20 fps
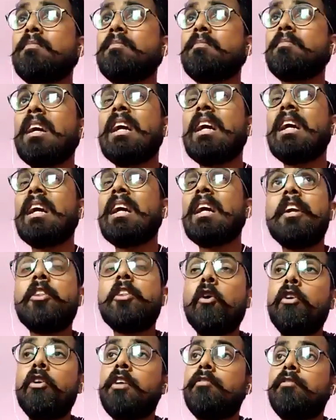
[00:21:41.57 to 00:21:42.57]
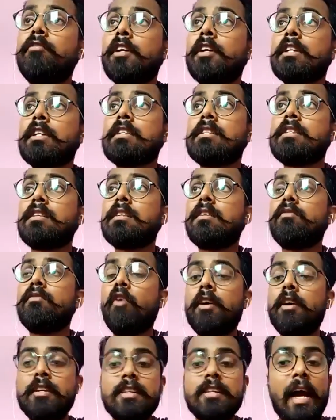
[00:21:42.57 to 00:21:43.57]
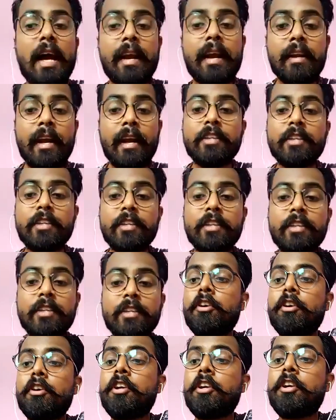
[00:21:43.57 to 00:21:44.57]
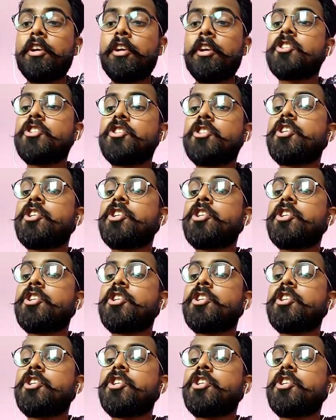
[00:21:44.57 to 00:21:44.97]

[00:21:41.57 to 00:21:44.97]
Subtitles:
color theory works, what is highlights, what is shadows.